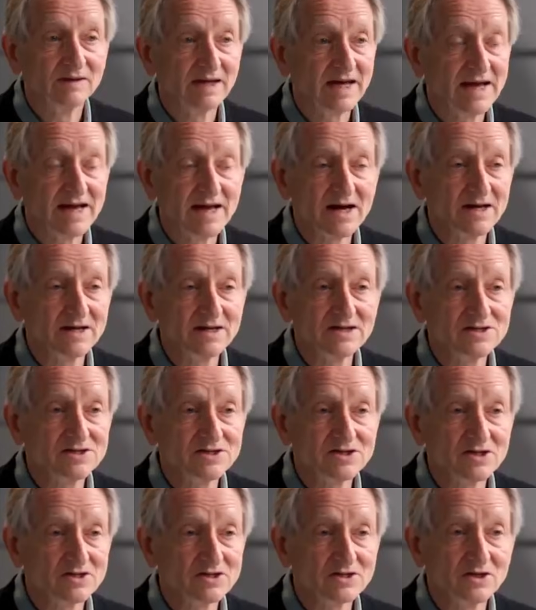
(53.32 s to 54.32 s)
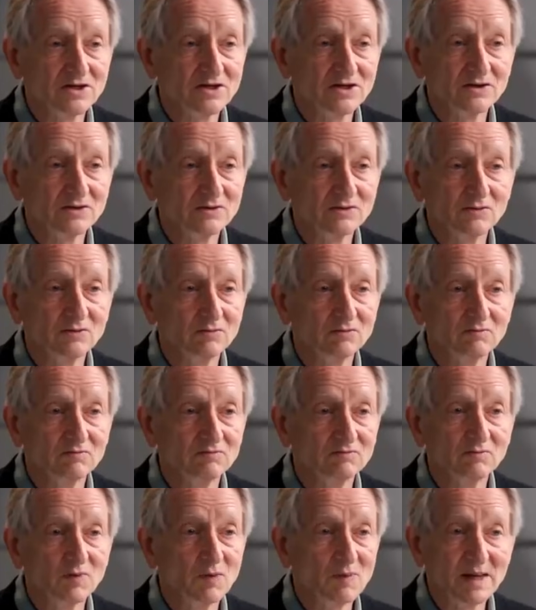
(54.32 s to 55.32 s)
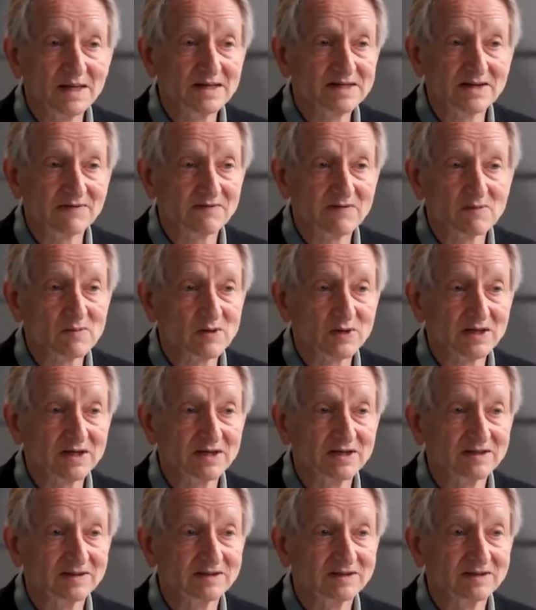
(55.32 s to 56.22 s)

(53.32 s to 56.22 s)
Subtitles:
AI is just going to replace everybody.